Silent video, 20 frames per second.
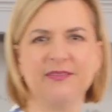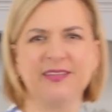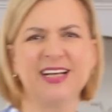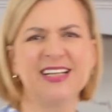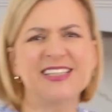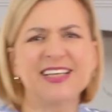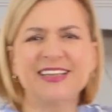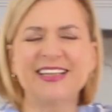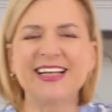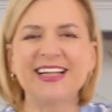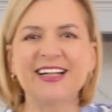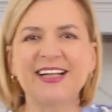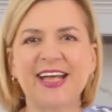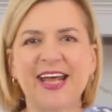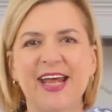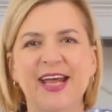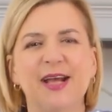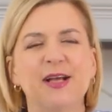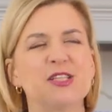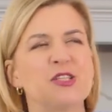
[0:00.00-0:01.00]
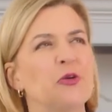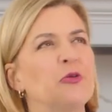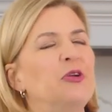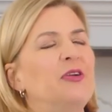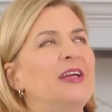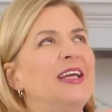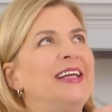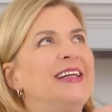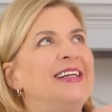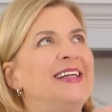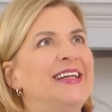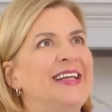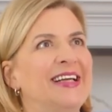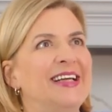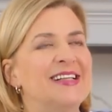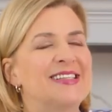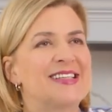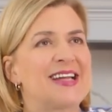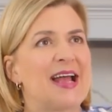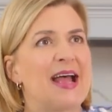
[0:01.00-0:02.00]
It's a little cake, so it
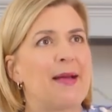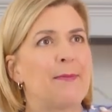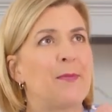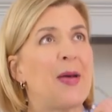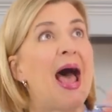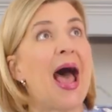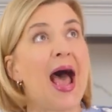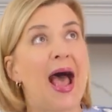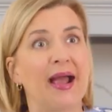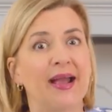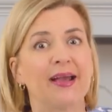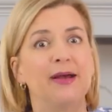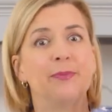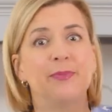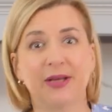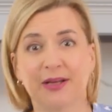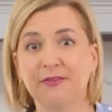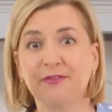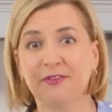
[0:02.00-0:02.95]
needs to pack a big